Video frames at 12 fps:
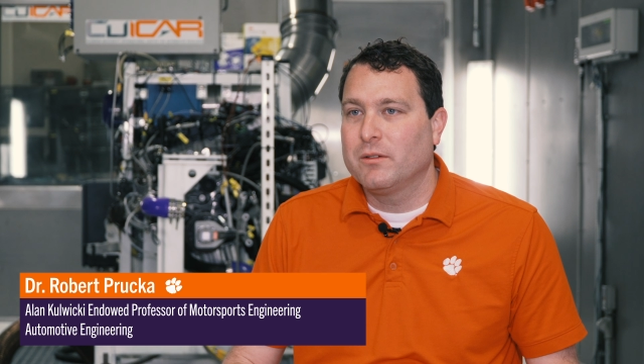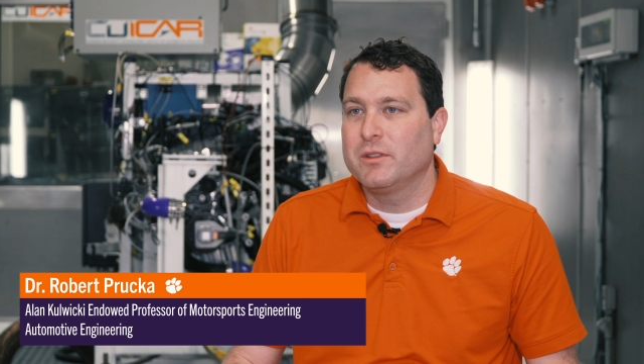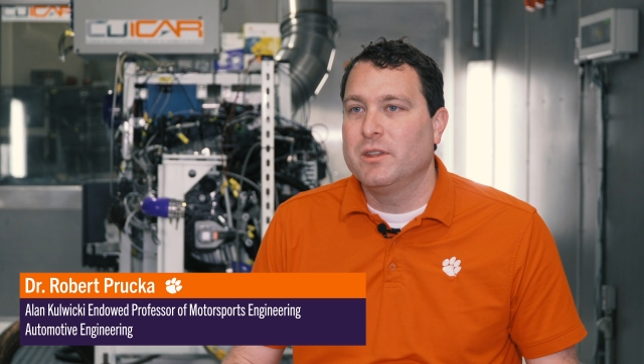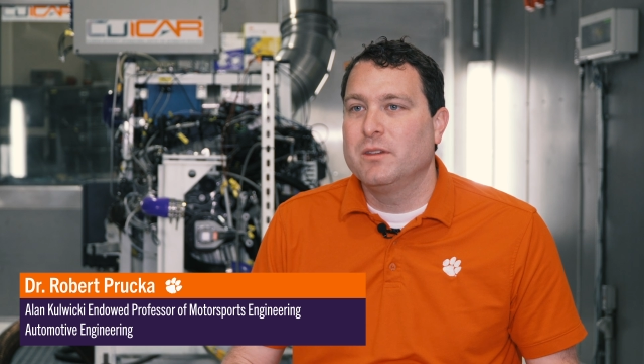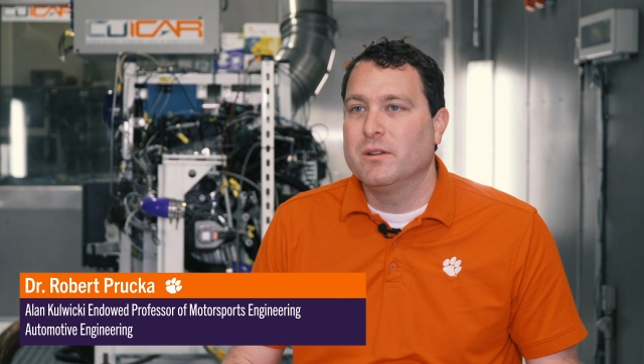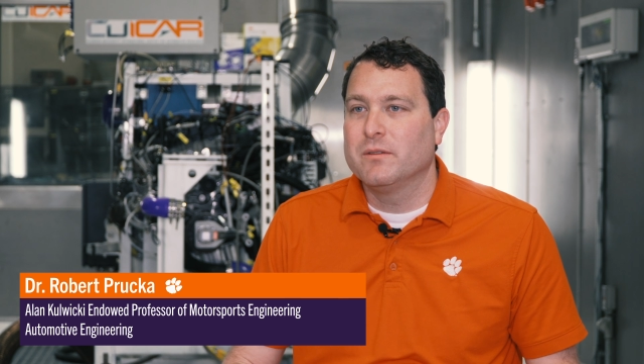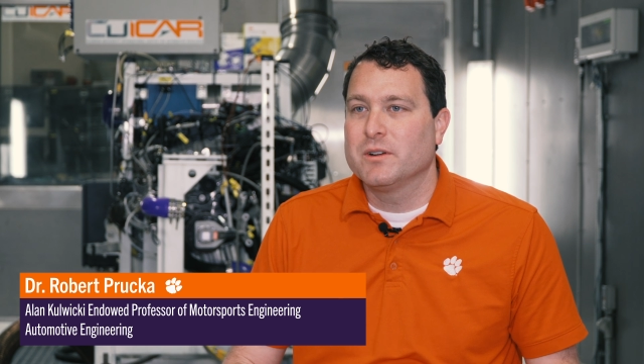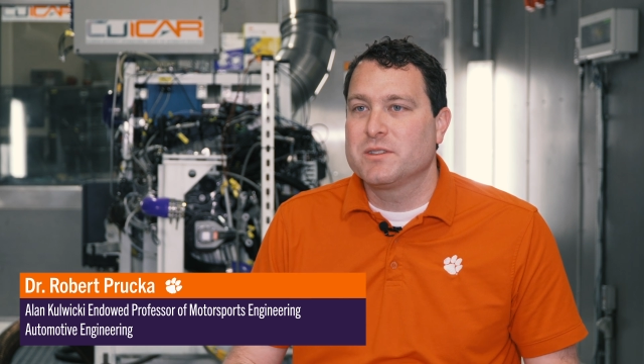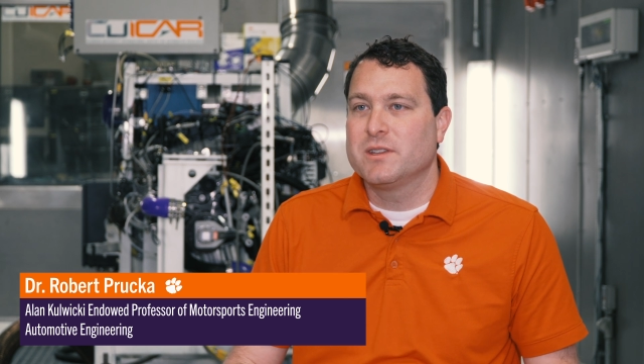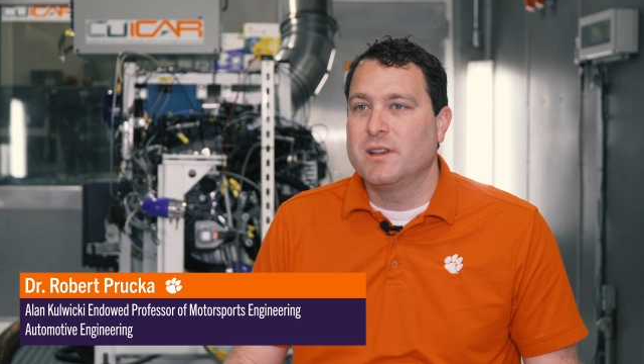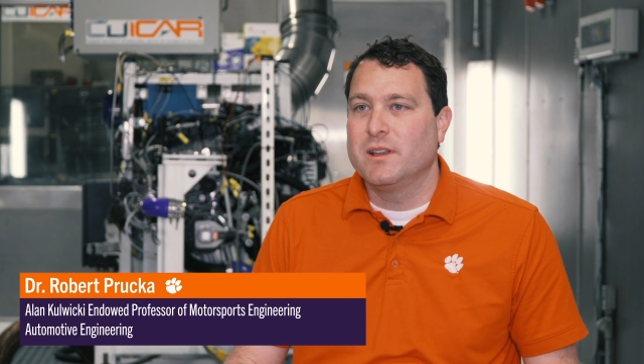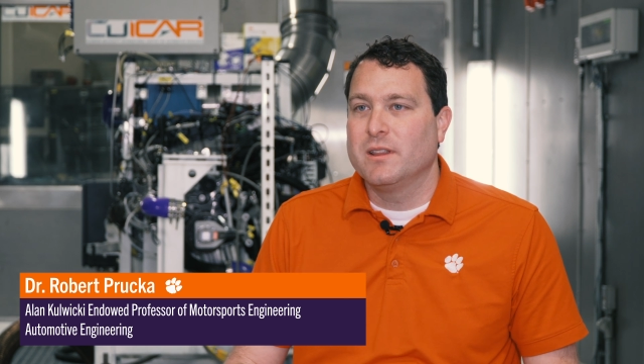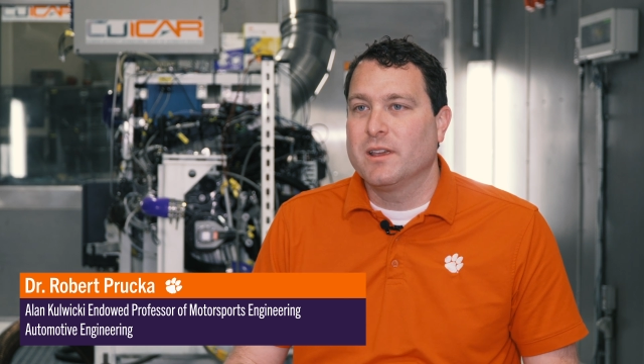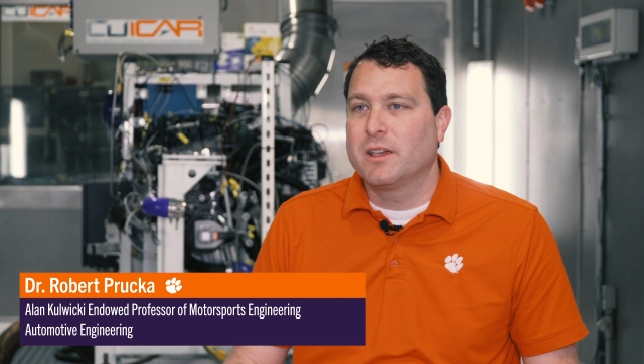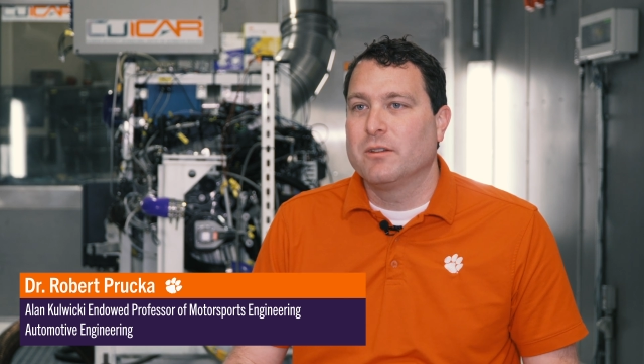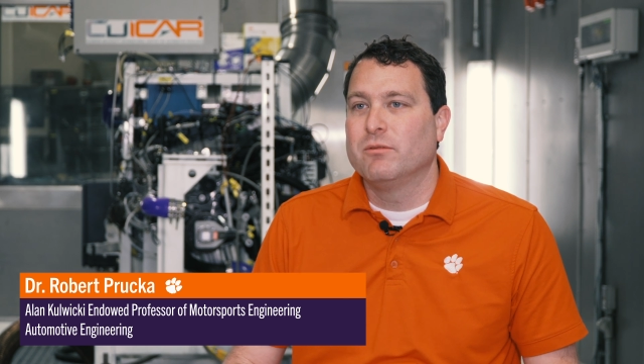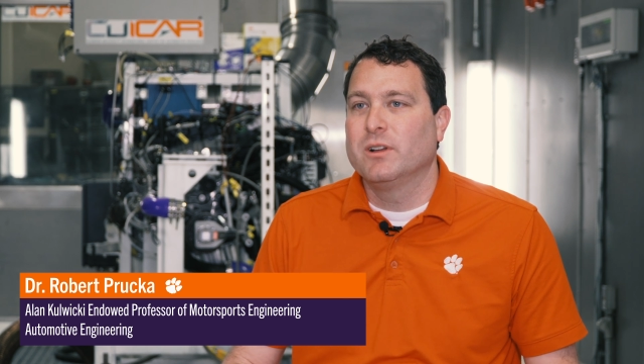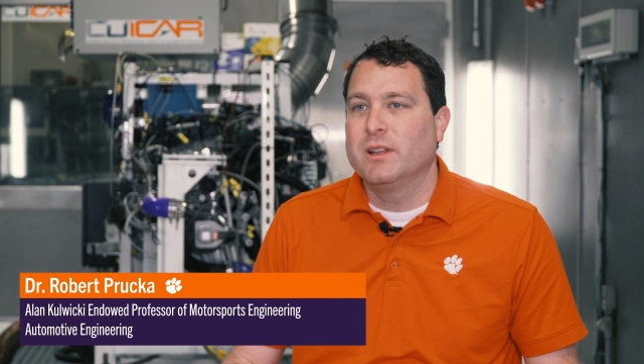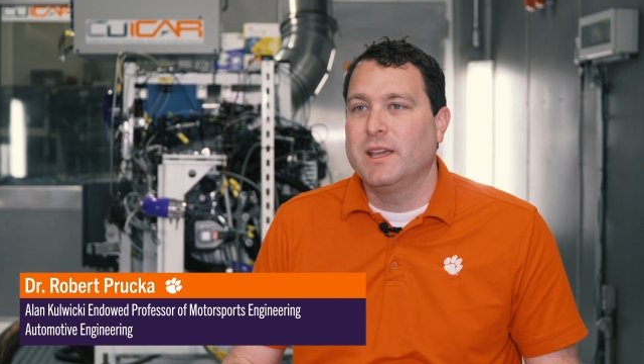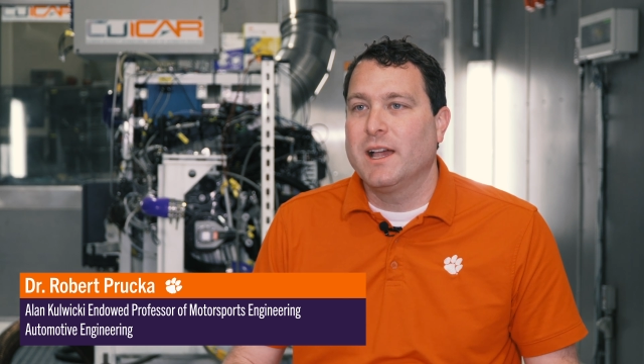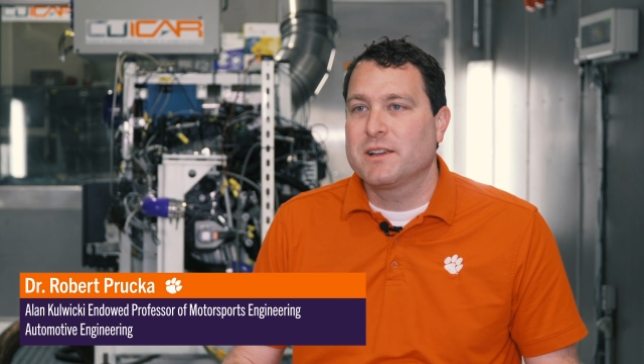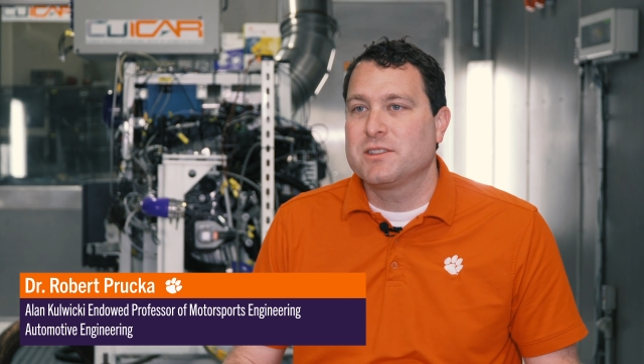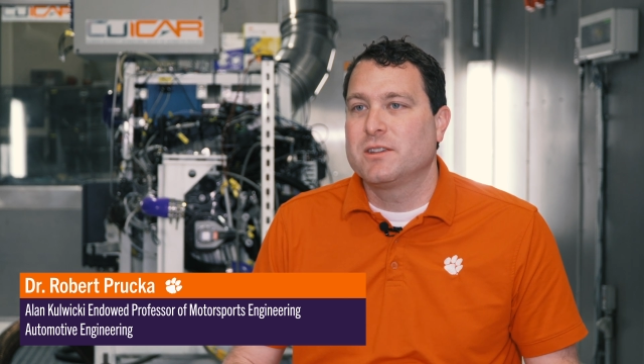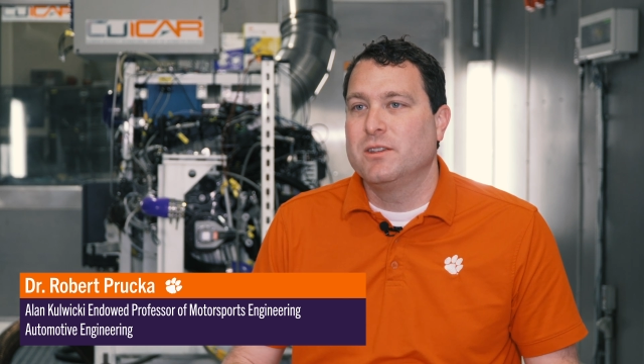over the university that could really
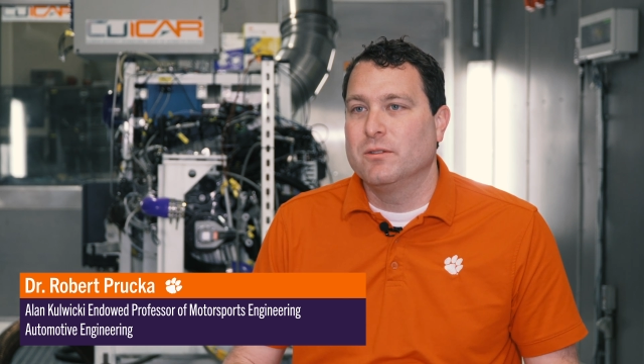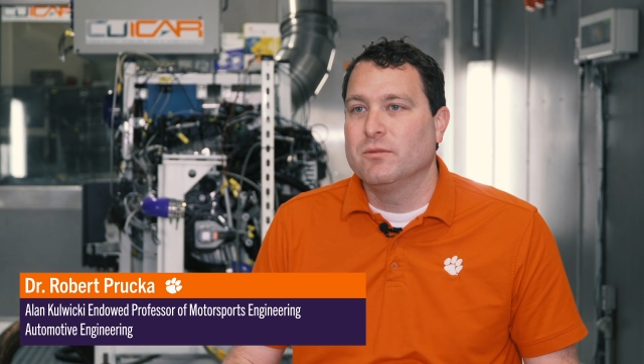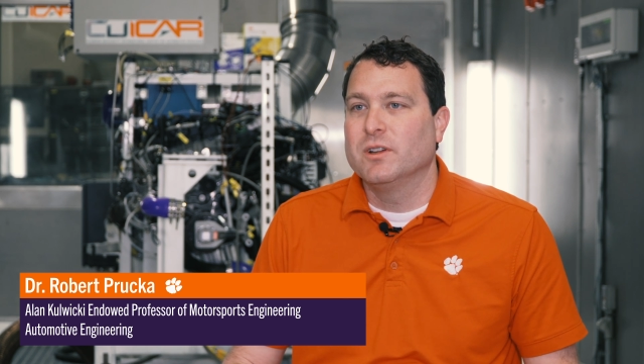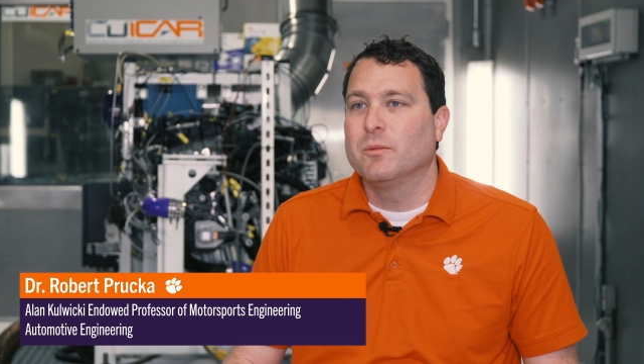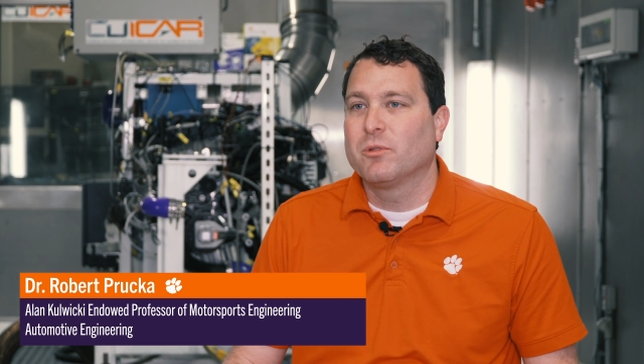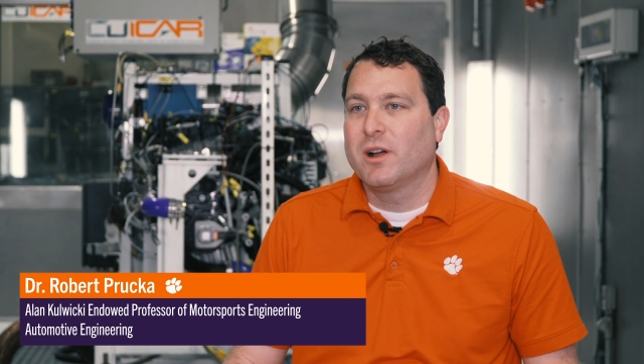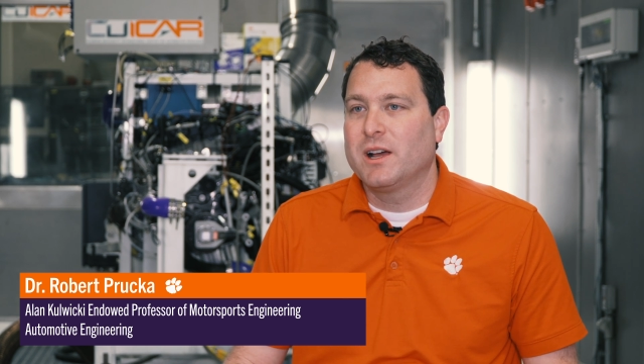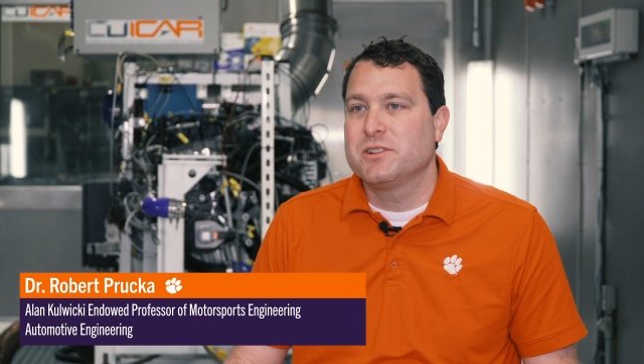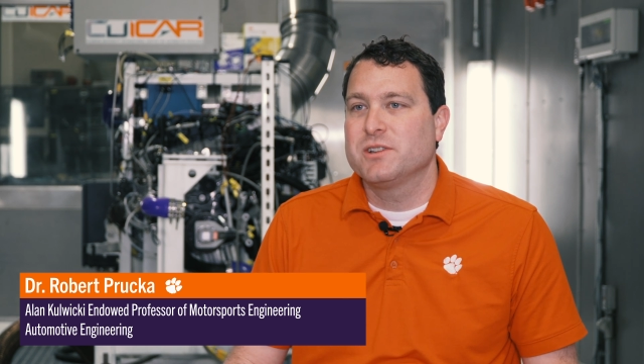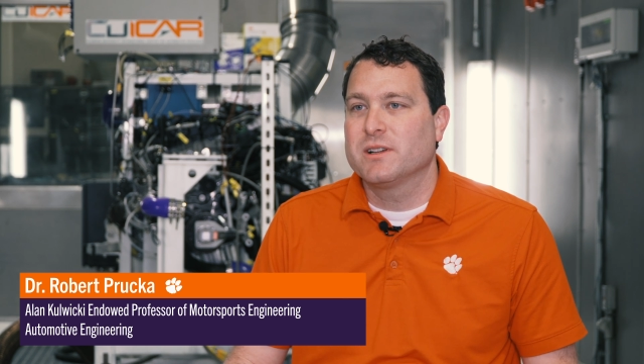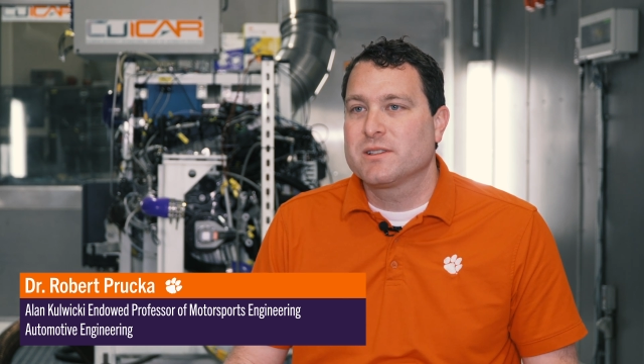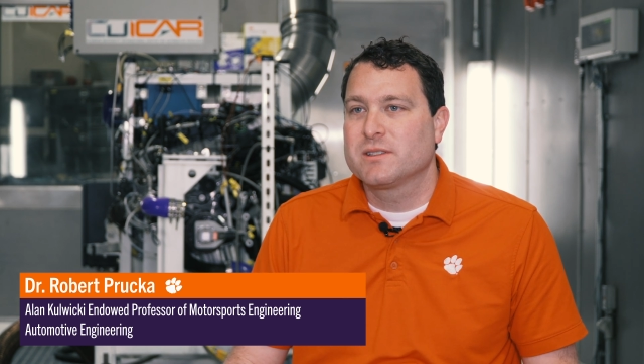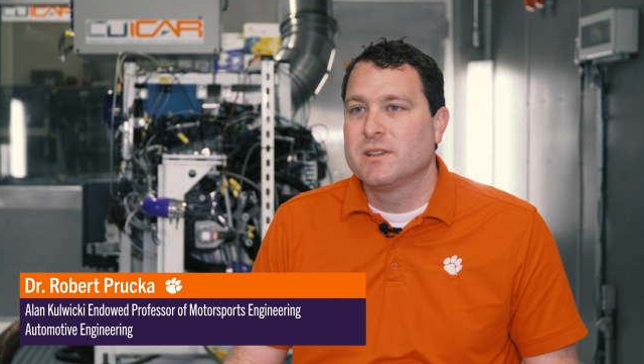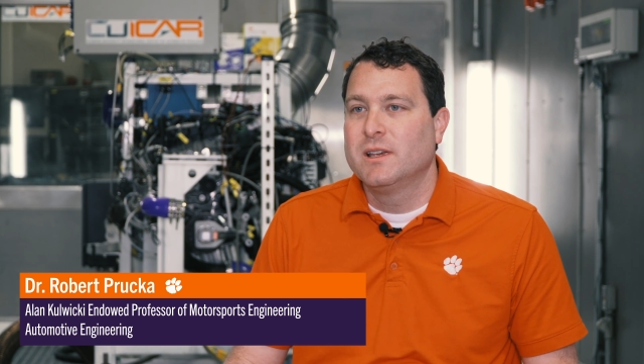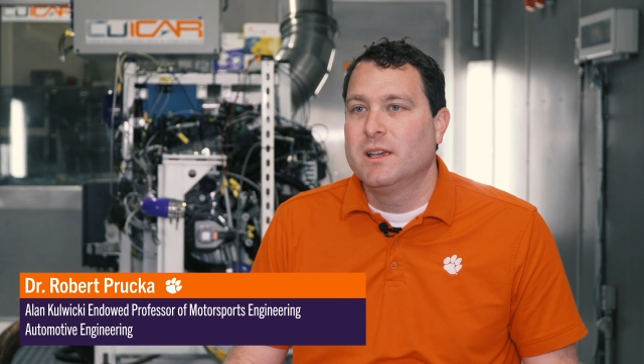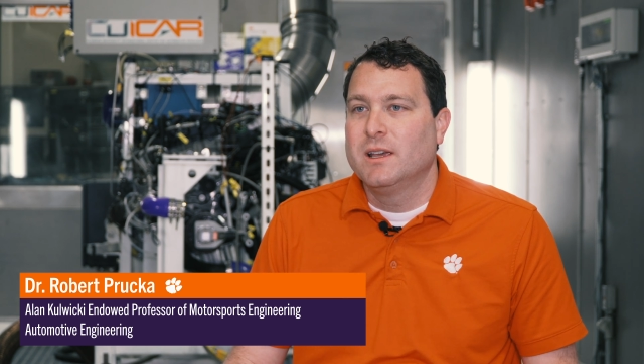execute real projects,